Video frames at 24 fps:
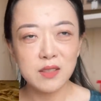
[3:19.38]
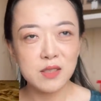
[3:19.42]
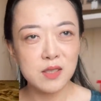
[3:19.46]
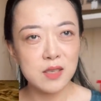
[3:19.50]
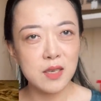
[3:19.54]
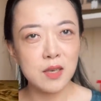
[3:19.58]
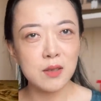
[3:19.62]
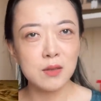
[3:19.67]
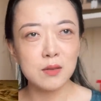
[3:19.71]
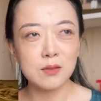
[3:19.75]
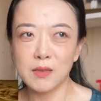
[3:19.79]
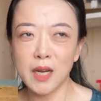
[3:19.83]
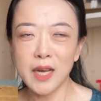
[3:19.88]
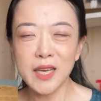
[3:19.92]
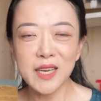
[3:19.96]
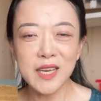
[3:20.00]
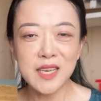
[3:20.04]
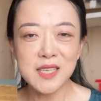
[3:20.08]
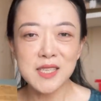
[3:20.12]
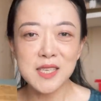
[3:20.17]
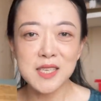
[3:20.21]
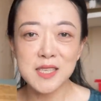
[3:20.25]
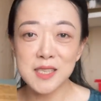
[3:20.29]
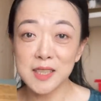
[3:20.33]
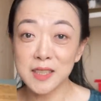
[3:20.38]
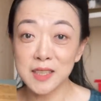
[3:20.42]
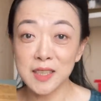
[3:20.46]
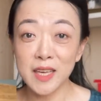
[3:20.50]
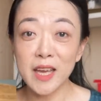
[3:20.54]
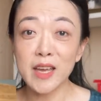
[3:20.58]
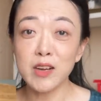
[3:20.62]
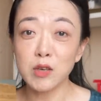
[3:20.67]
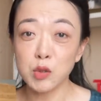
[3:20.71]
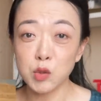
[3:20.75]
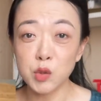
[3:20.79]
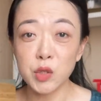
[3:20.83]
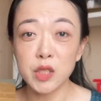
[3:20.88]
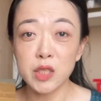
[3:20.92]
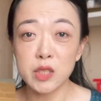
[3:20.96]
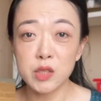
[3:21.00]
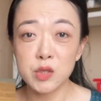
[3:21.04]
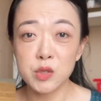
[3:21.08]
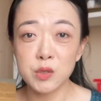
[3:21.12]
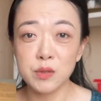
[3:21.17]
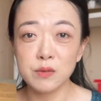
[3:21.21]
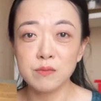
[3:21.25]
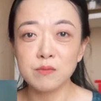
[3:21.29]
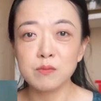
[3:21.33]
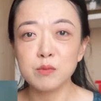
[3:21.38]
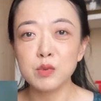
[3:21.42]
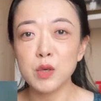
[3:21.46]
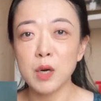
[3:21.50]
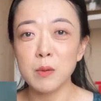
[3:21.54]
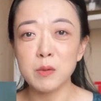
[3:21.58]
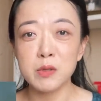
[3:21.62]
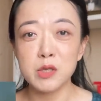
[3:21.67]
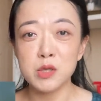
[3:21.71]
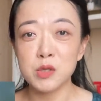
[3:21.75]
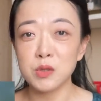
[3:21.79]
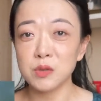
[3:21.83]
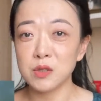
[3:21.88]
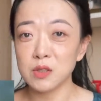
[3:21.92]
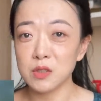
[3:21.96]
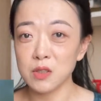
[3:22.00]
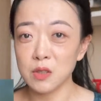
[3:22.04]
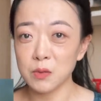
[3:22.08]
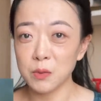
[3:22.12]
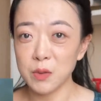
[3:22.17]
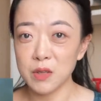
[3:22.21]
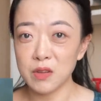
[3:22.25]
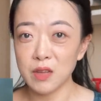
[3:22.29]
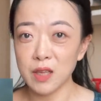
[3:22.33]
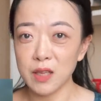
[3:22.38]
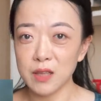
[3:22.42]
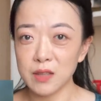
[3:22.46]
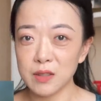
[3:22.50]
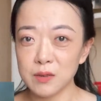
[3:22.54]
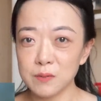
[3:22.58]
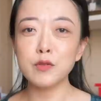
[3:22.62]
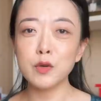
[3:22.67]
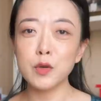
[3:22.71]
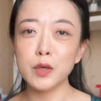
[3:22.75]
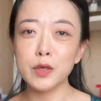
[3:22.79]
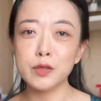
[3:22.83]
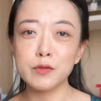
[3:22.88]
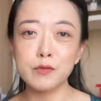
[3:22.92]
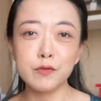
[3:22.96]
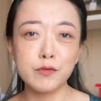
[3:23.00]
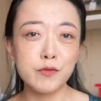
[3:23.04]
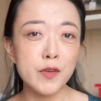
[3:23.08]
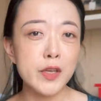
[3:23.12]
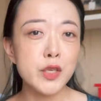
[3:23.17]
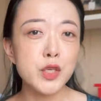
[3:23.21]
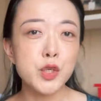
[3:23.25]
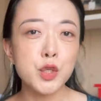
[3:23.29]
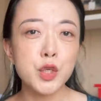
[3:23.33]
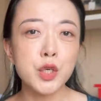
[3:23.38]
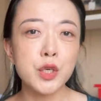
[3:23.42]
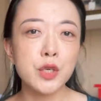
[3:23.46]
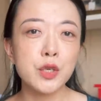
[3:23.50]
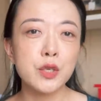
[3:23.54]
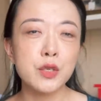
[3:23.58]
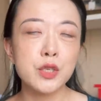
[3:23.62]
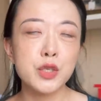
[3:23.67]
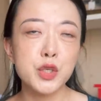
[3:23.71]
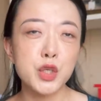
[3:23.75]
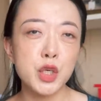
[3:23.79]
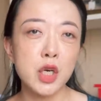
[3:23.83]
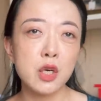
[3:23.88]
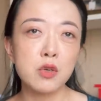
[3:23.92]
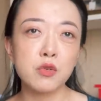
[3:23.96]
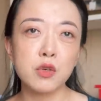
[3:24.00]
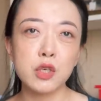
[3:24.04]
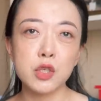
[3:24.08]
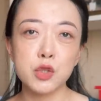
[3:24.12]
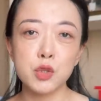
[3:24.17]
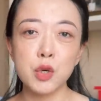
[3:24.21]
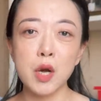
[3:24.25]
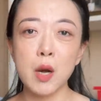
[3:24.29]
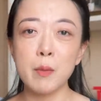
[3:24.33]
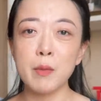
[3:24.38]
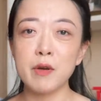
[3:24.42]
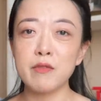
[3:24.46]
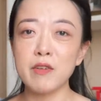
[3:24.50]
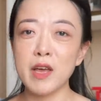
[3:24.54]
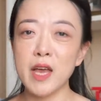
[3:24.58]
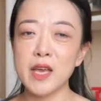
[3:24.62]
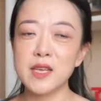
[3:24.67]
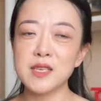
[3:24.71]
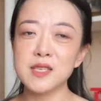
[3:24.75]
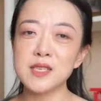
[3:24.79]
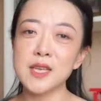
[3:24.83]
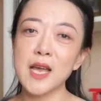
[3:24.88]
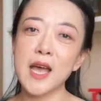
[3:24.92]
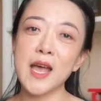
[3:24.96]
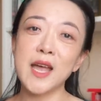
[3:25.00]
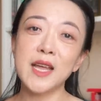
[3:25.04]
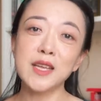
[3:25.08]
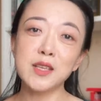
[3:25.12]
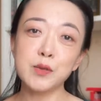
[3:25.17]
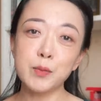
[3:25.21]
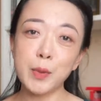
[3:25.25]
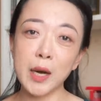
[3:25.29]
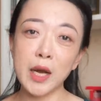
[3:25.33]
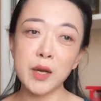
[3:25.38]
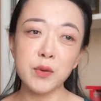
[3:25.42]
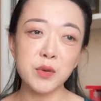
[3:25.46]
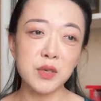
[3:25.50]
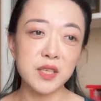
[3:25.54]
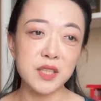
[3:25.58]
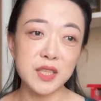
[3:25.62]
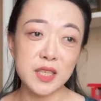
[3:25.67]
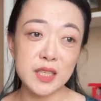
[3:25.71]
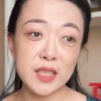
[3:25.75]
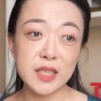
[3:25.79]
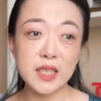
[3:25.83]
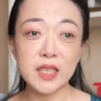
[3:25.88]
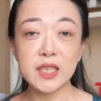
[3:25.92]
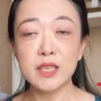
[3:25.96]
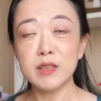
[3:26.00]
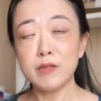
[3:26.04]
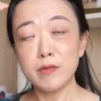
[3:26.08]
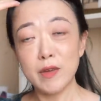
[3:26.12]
So I guess it's gonna air really soon, probably sooner than we think. For adventure genre drama fans and Baiyu Nini